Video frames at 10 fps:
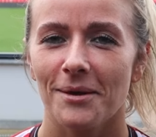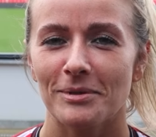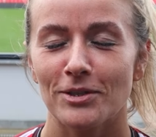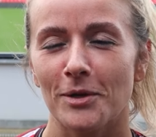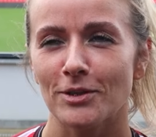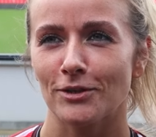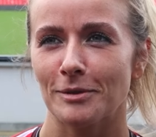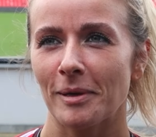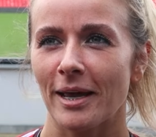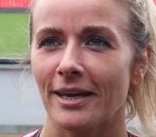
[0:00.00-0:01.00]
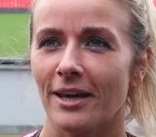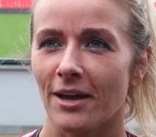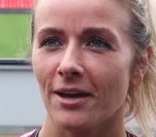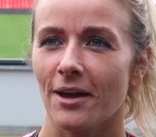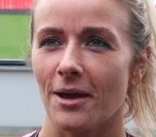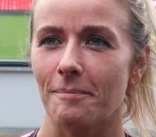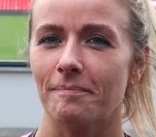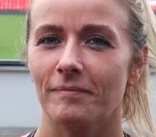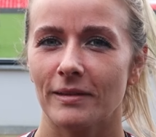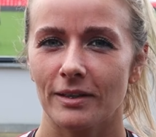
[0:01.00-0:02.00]
Um, it's always good to play here, um,
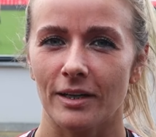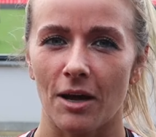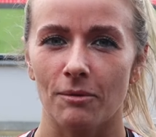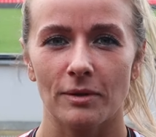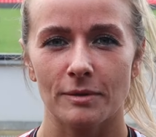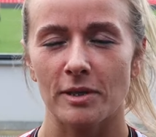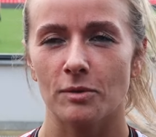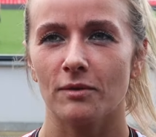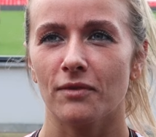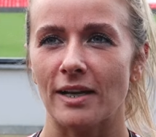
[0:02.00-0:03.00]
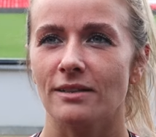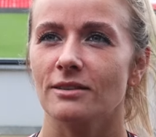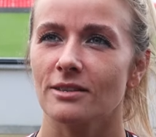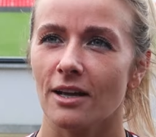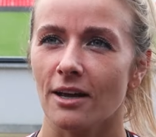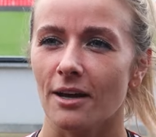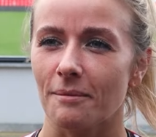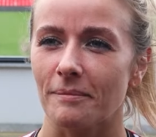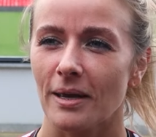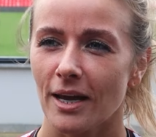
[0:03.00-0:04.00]
you know, especially with the fans,
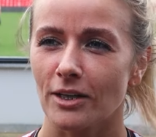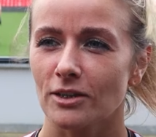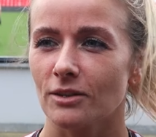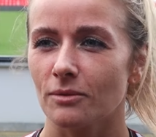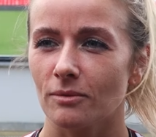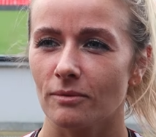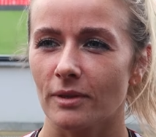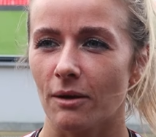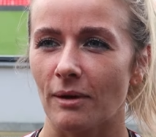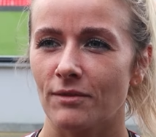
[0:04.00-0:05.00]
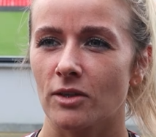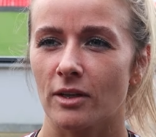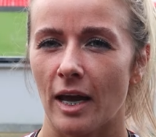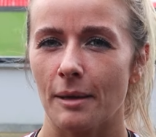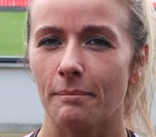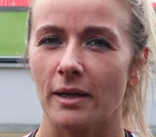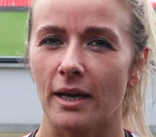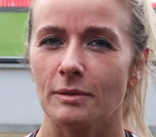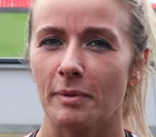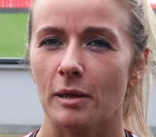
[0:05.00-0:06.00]
um, and to you know have a good game
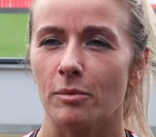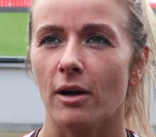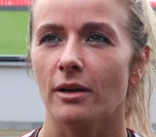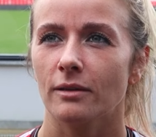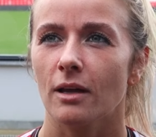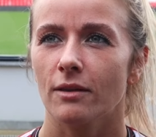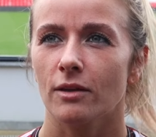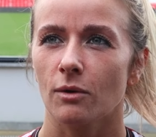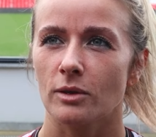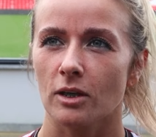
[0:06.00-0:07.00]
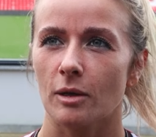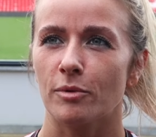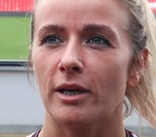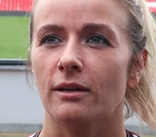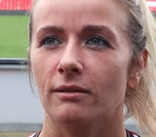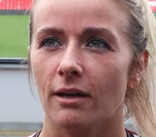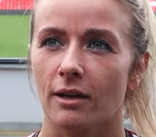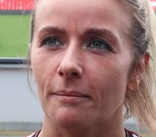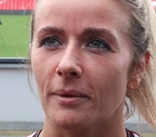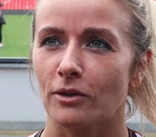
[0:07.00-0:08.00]
against Peterborough. They're always going to bring
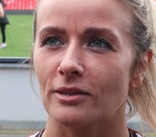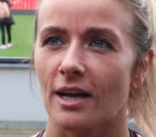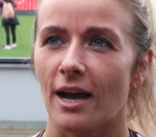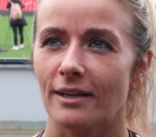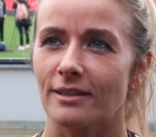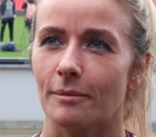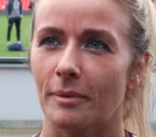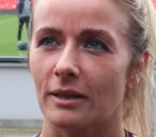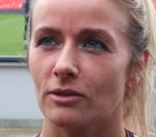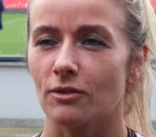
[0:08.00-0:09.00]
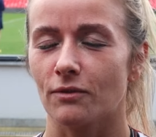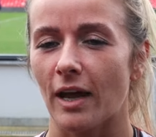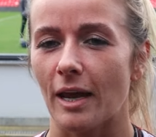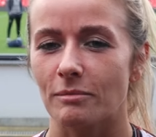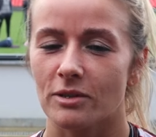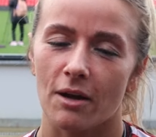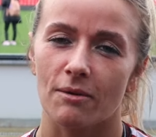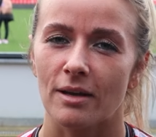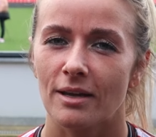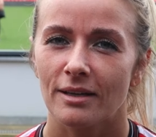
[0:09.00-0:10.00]
um, a good side and a big tough game,
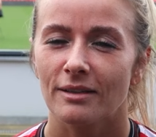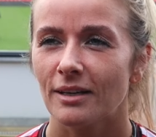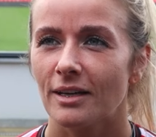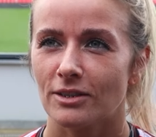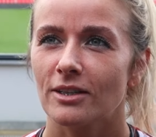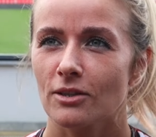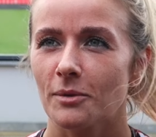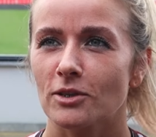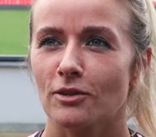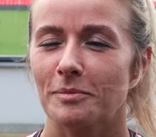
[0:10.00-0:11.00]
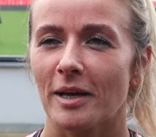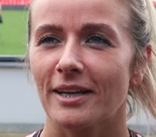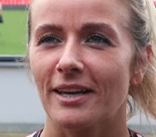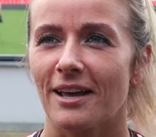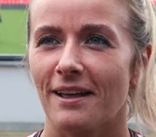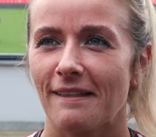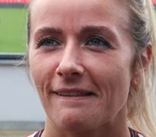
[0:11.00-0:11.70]
so it's, it's always good to play here.